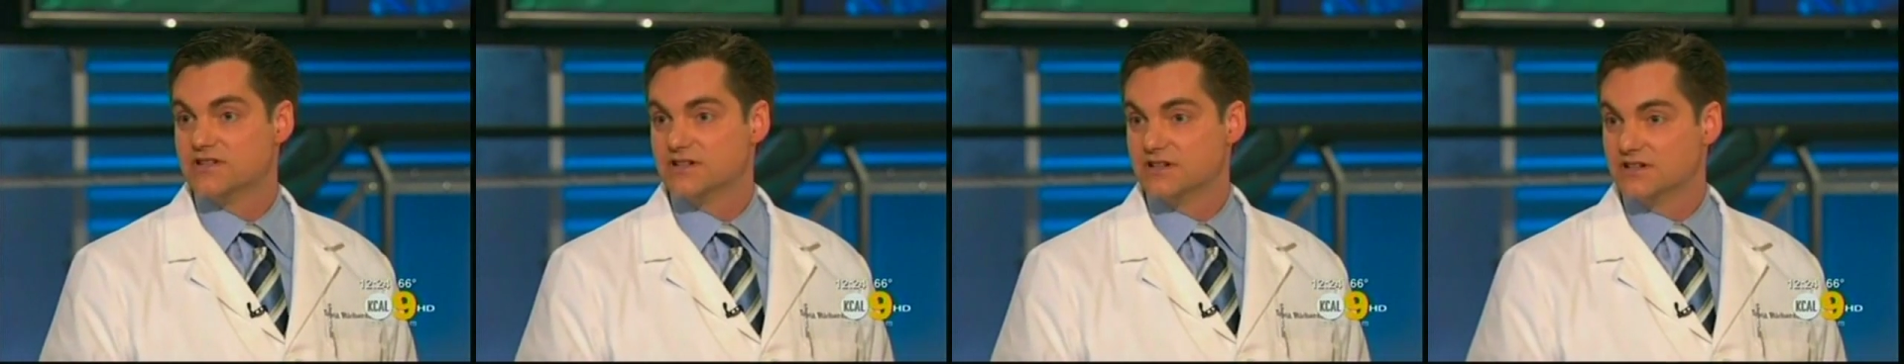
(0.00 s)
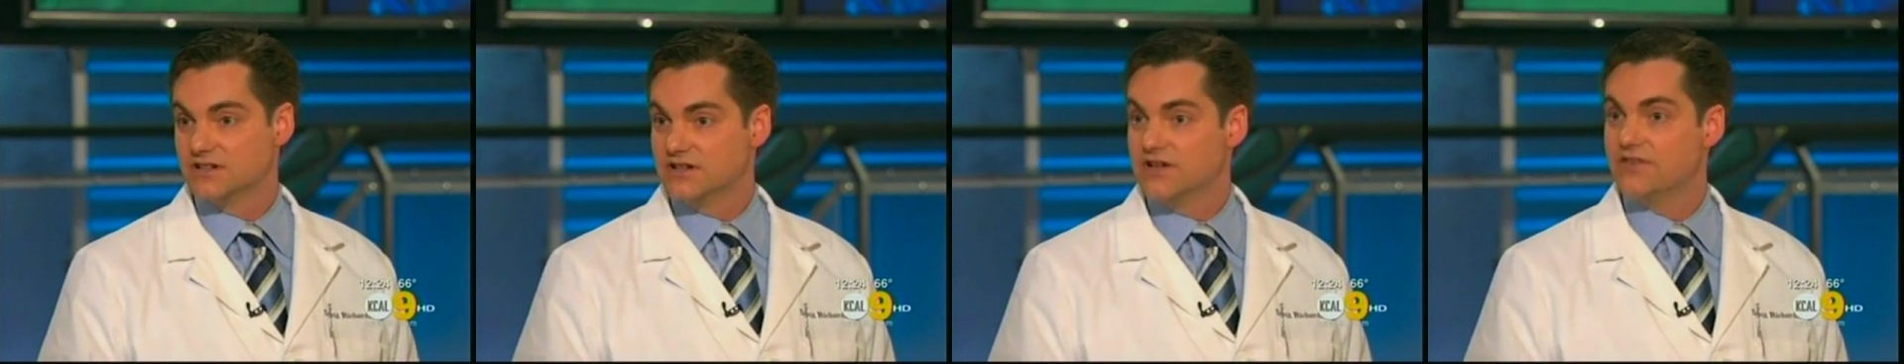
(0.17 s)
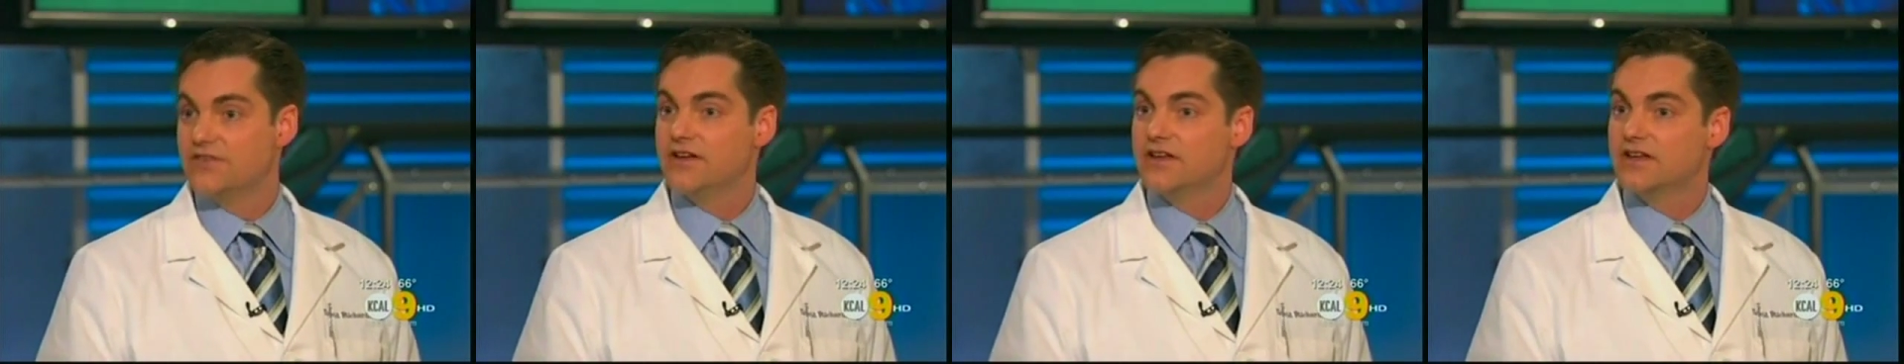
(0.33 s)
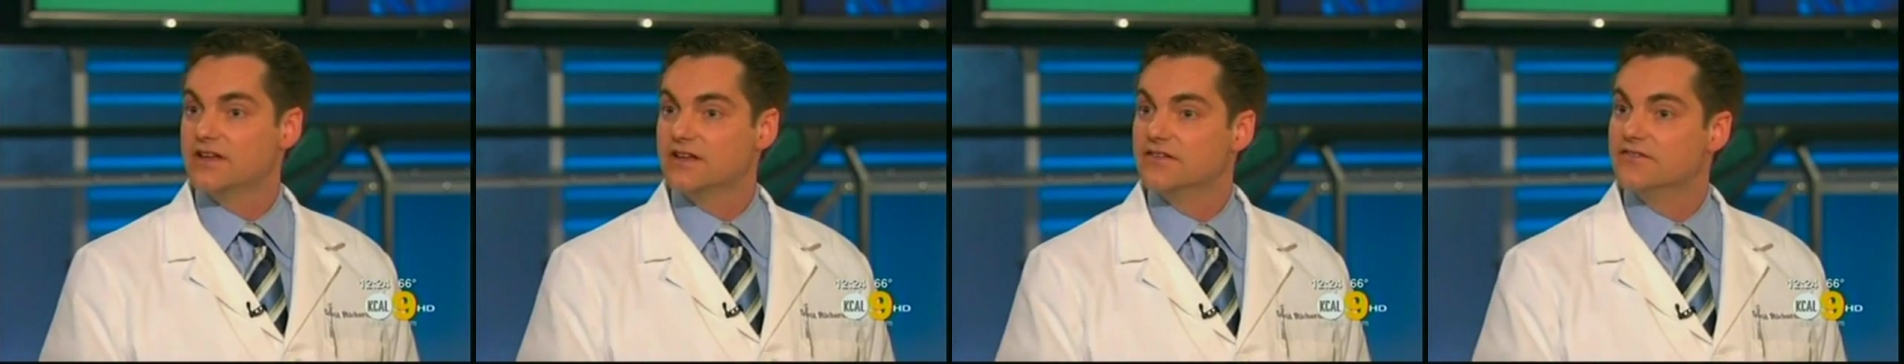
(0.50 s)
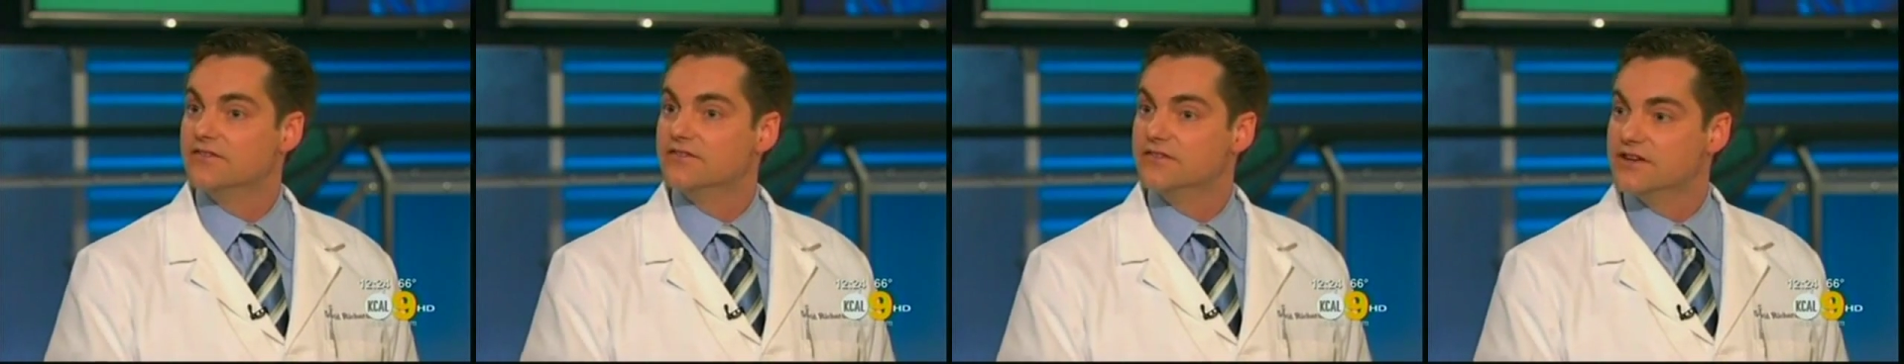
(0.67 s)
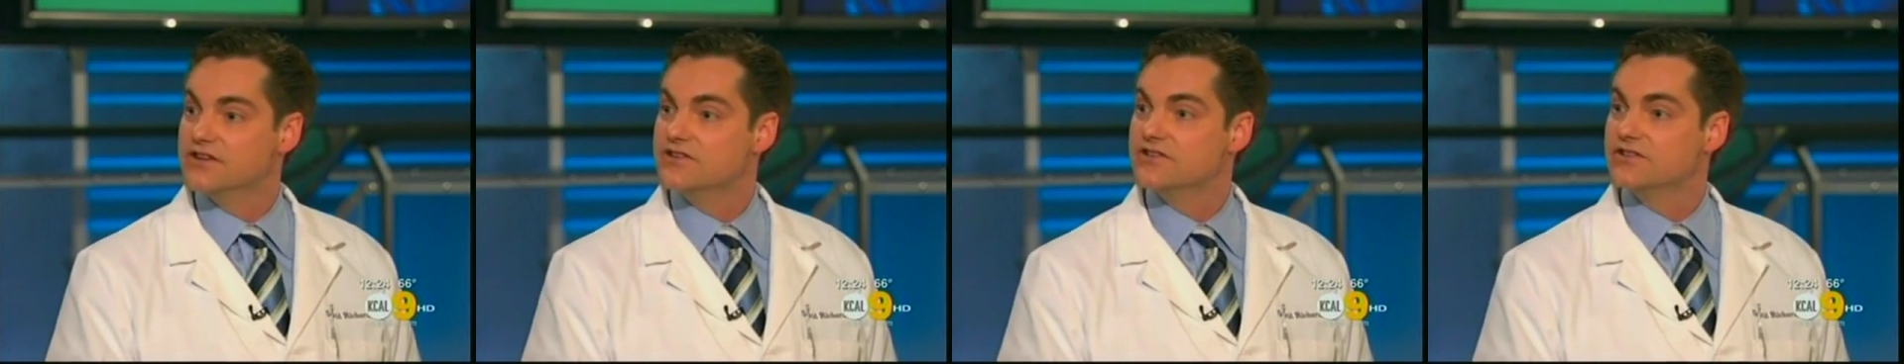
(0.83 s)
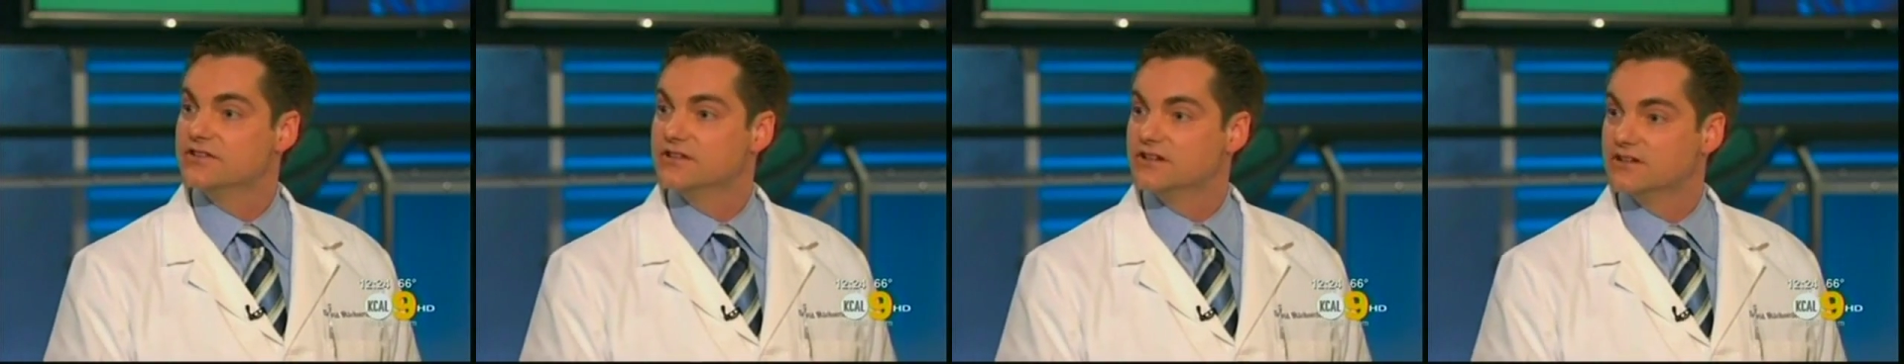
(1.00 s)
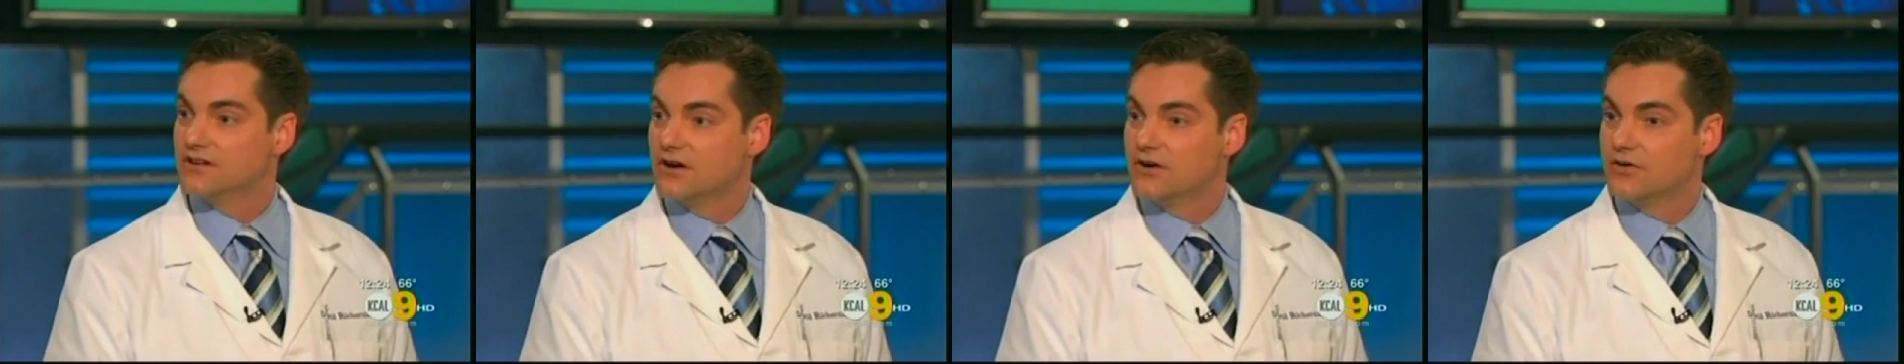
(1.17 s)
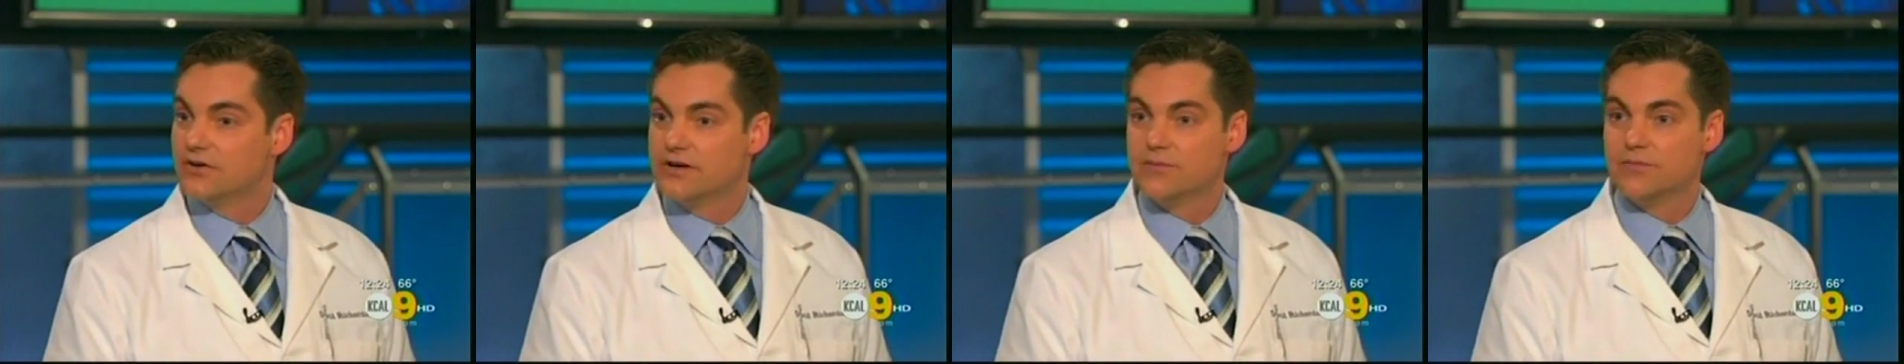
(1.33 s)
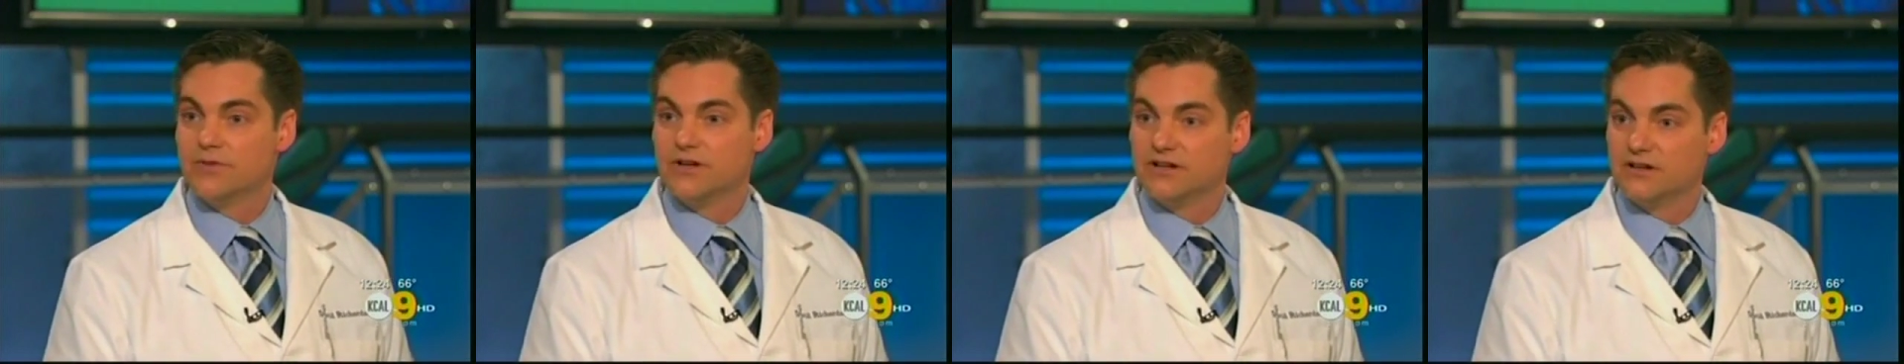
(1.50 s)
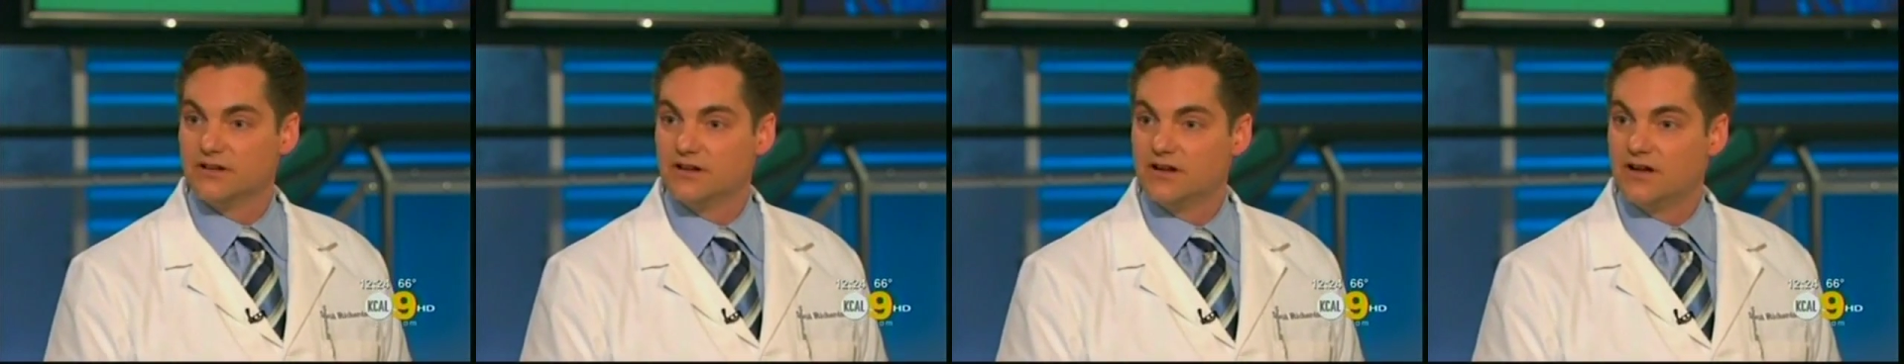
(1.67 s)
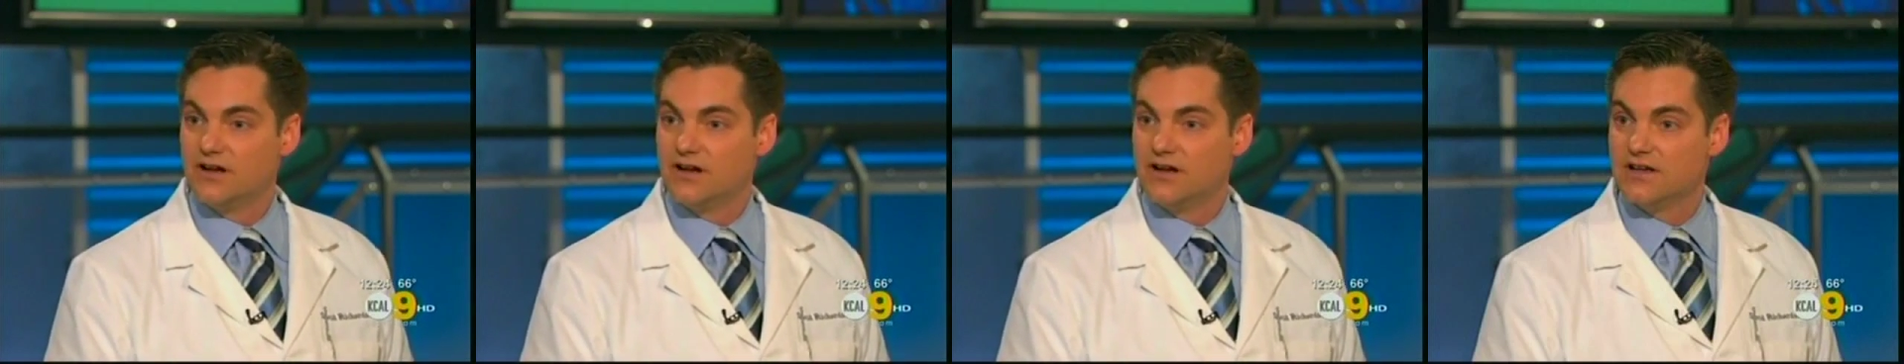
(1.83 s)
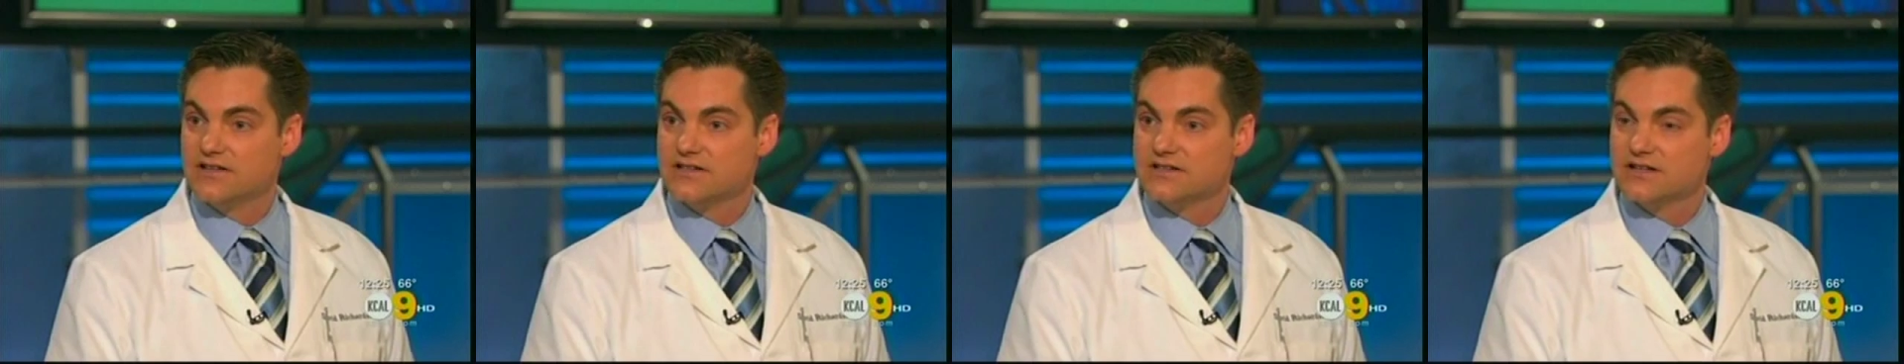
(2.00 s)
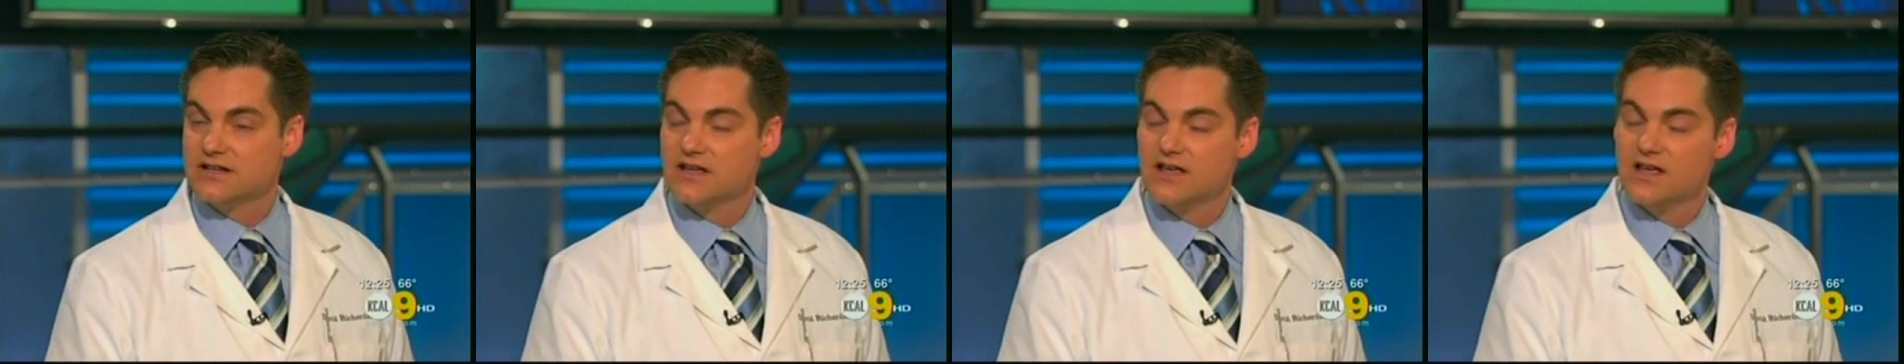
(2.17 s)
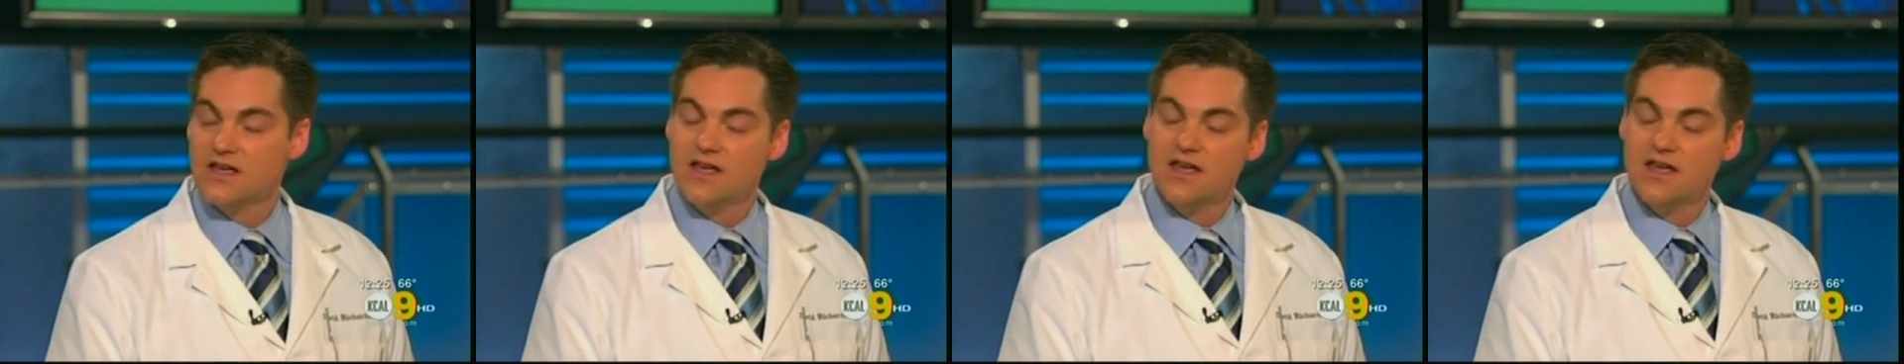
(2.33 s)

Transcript: significant vision had already been lost.